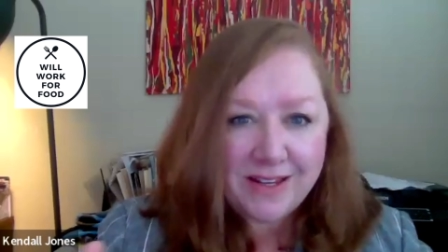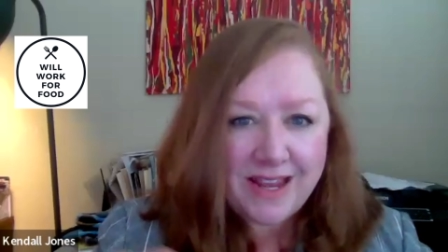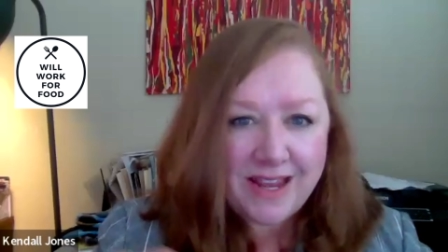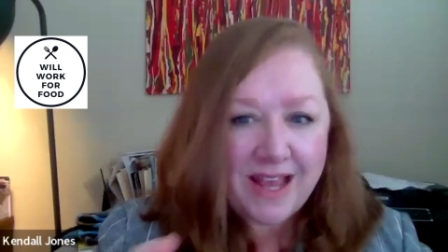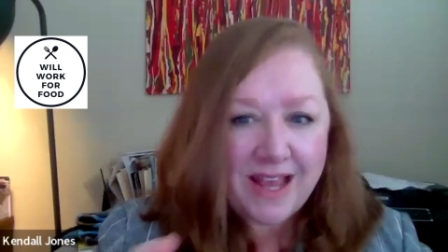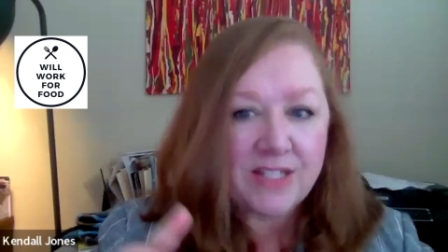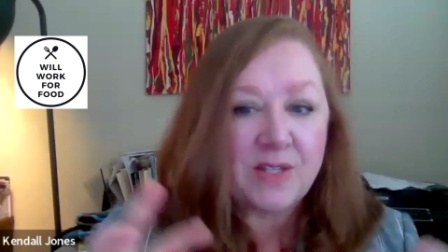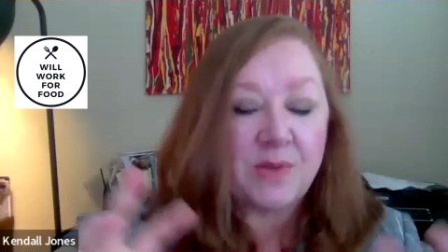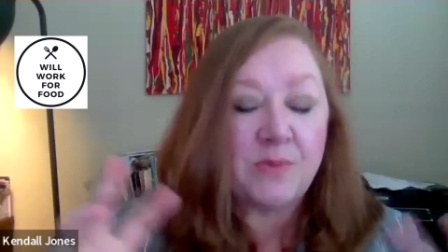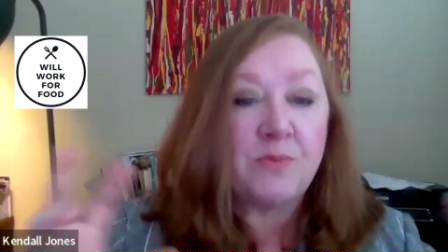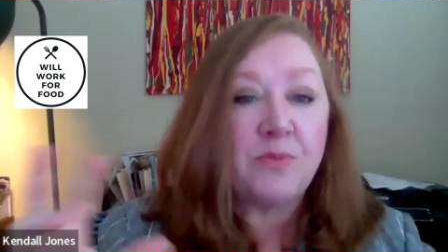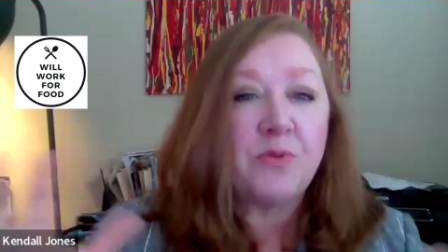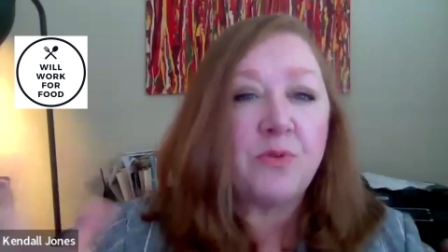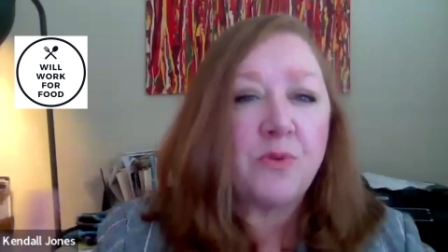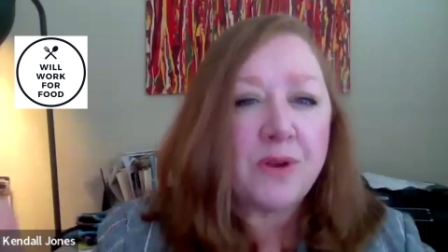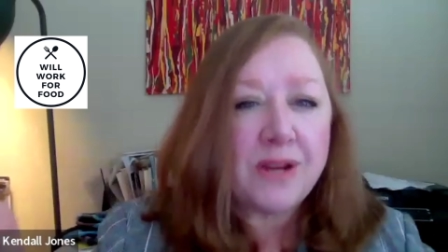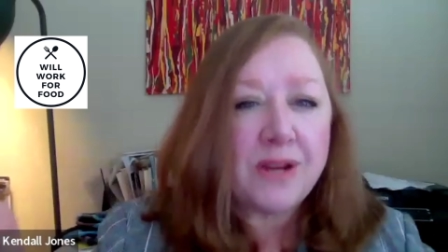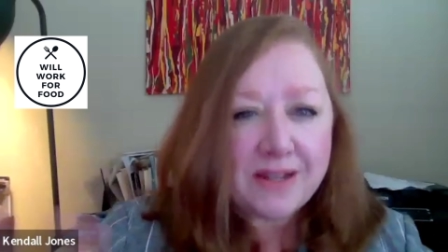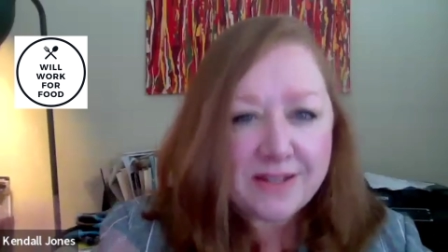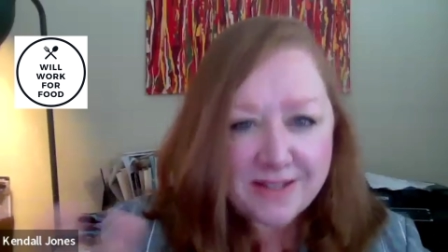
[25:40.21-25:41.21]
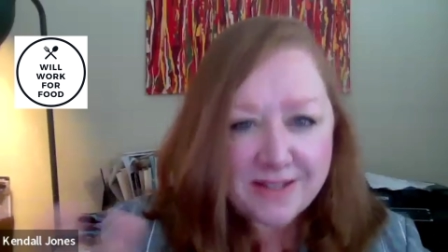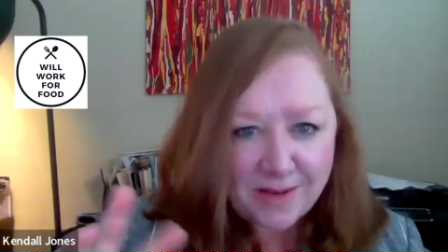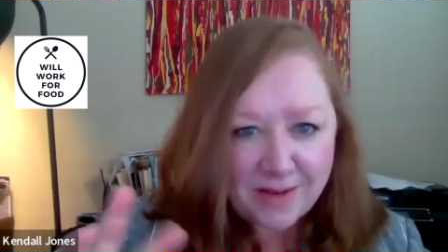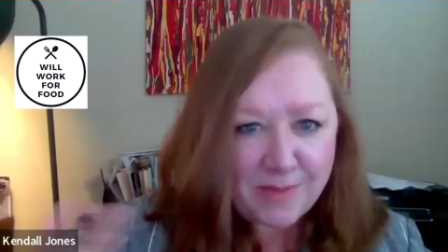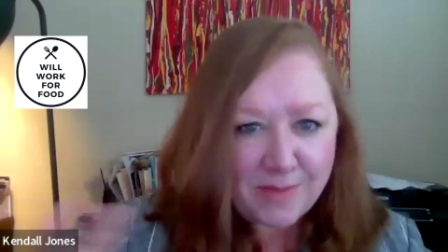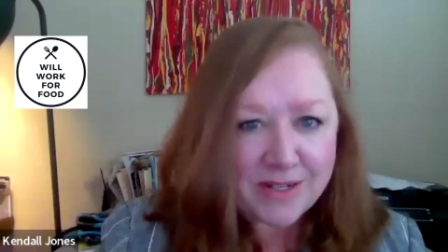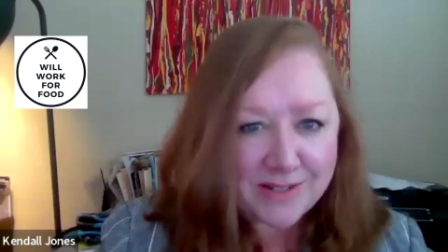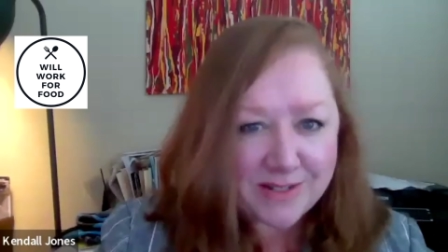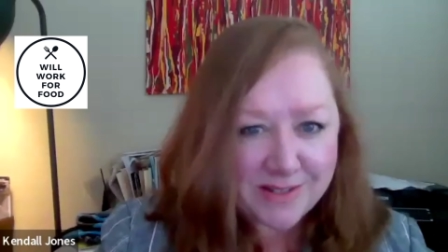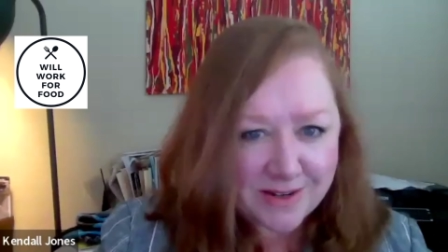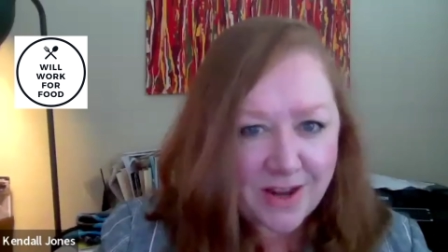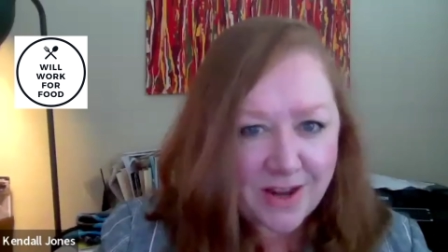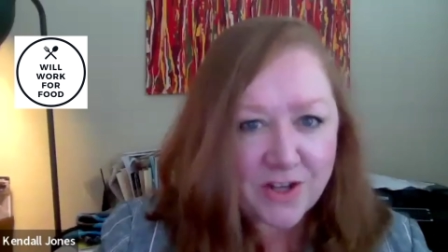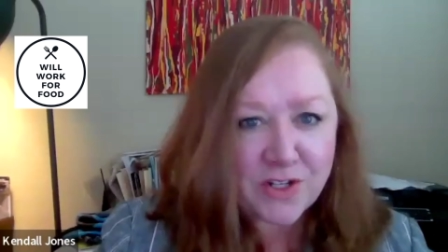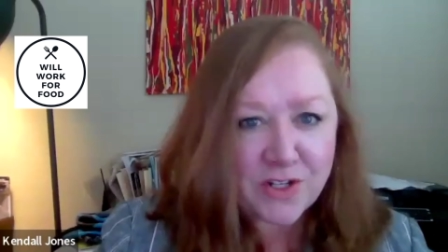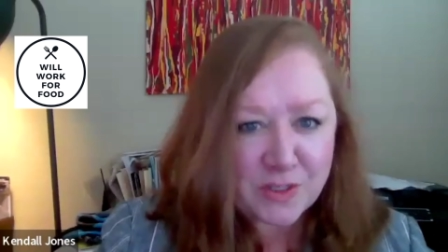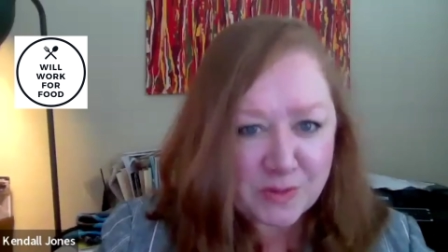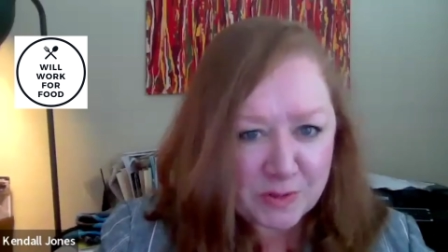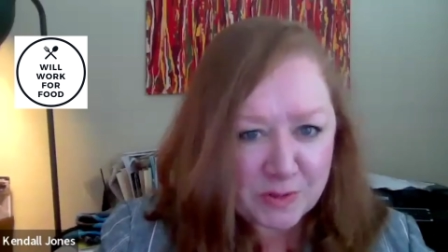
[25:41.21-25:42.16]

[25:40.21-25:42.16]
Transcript: get some pre-settlement discussions